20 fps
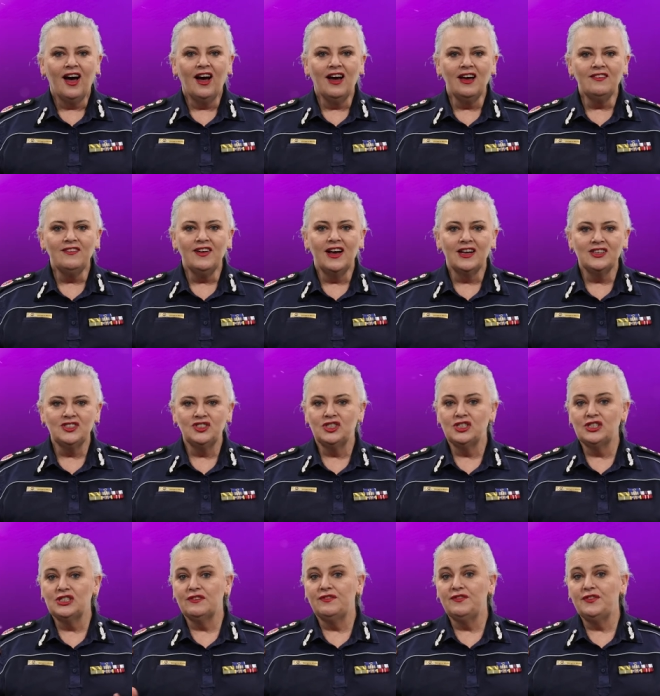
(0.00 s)
I've asked
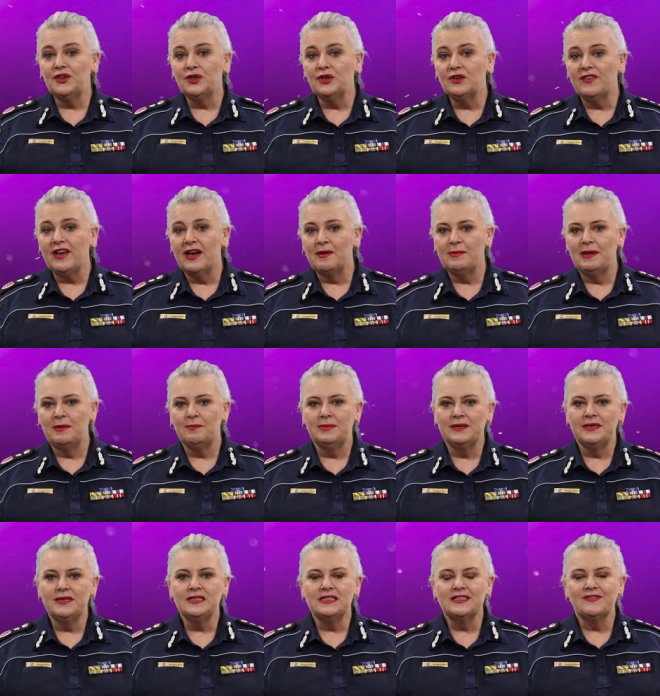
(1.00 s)
just a few of our
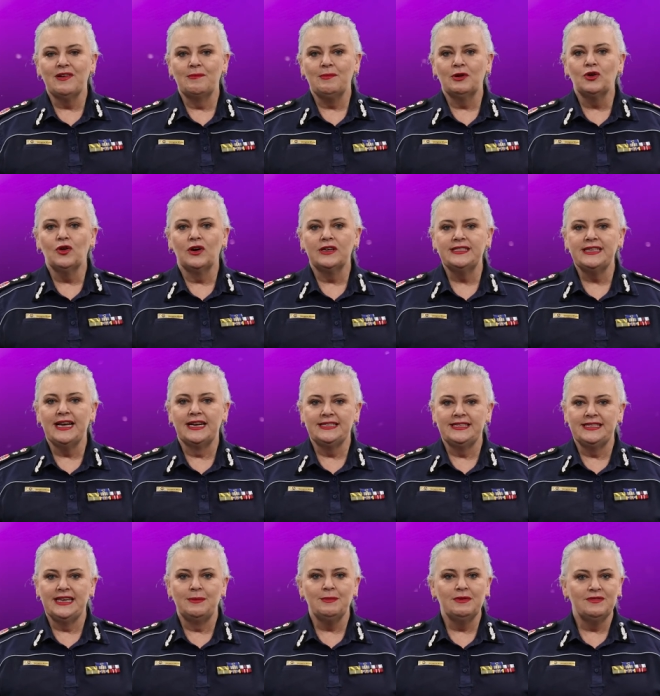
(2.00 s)
members from across our
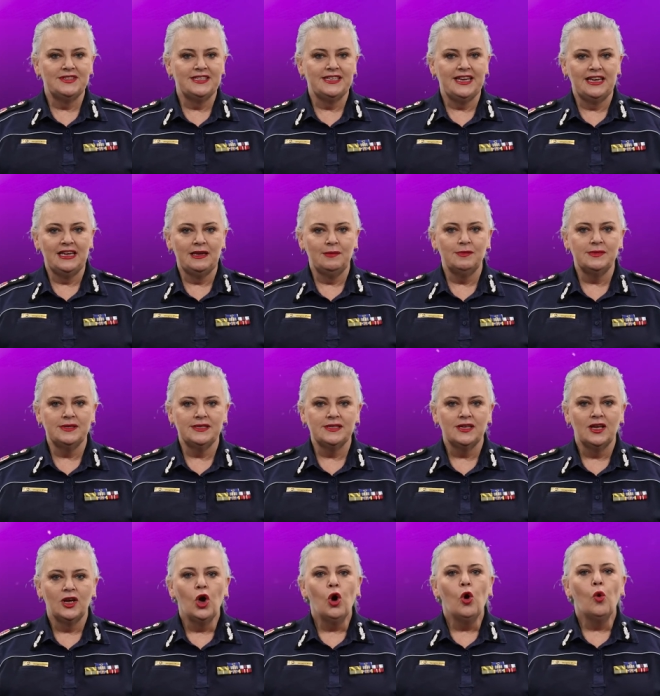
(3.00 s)
team of teams
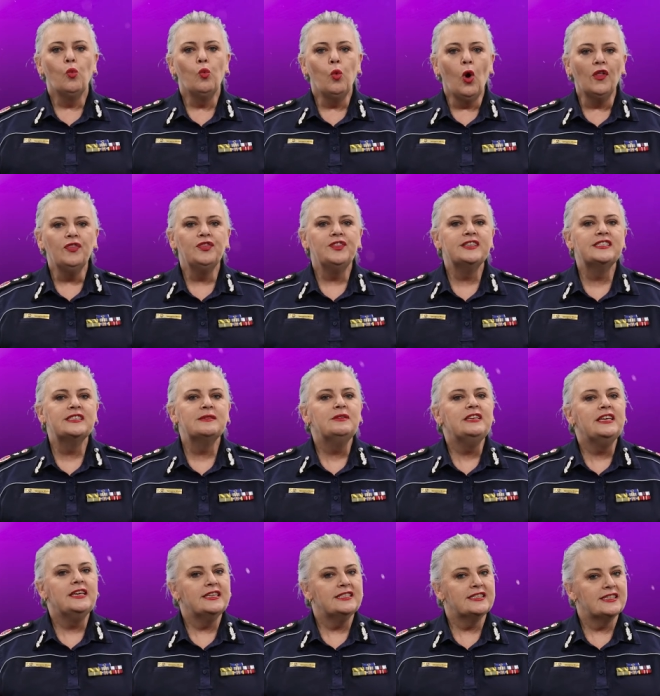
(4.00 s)
what this
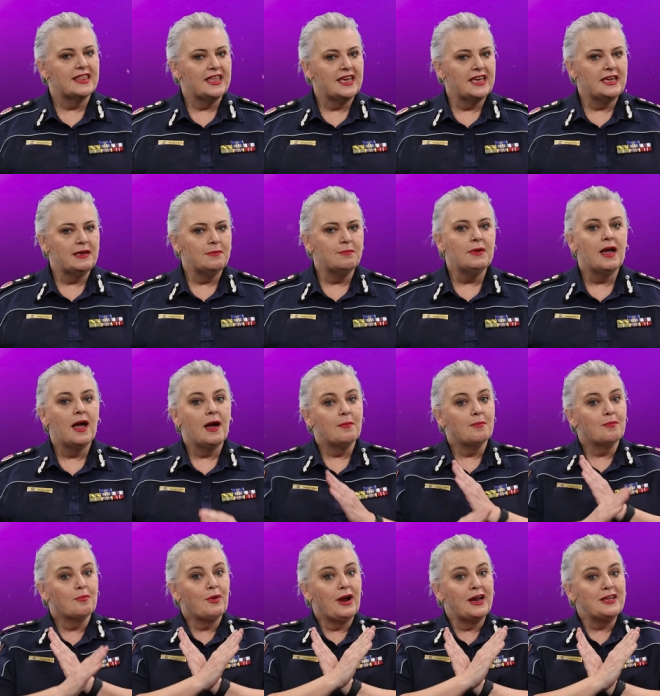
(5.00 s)
year's theme,
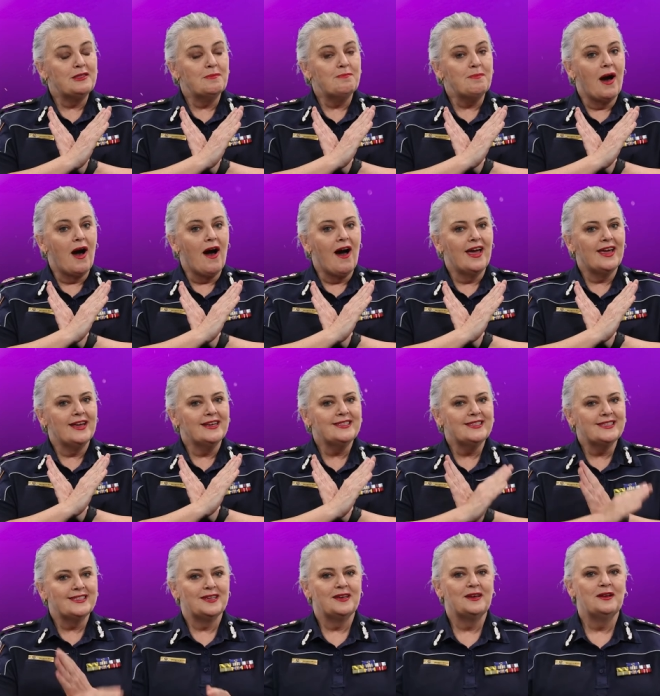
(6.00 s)
Break the
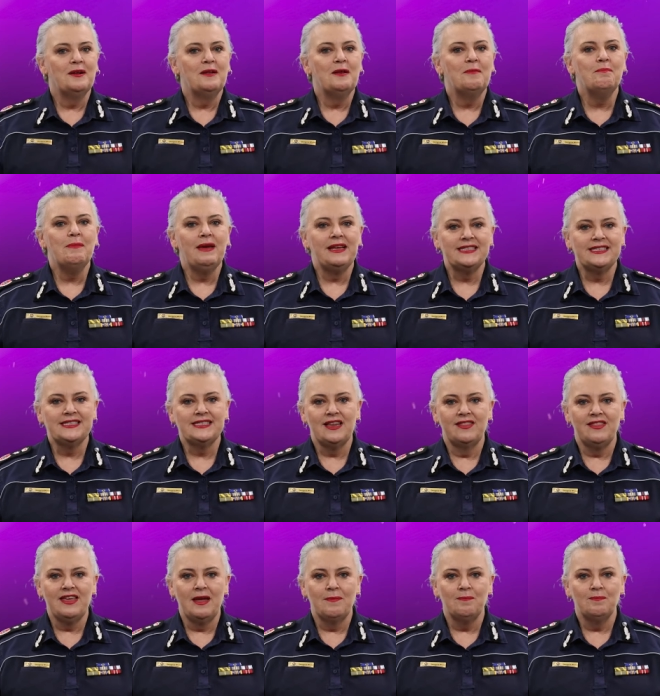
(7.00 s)
Bias, means to
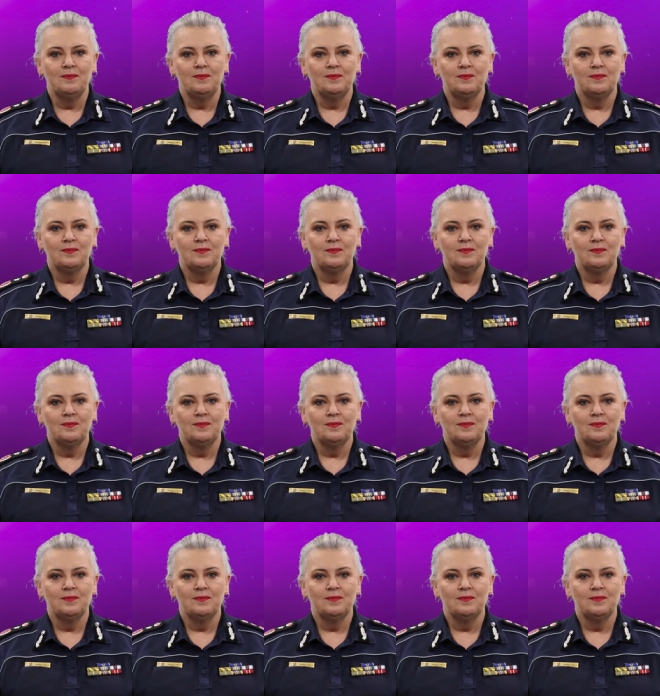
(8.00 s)
them.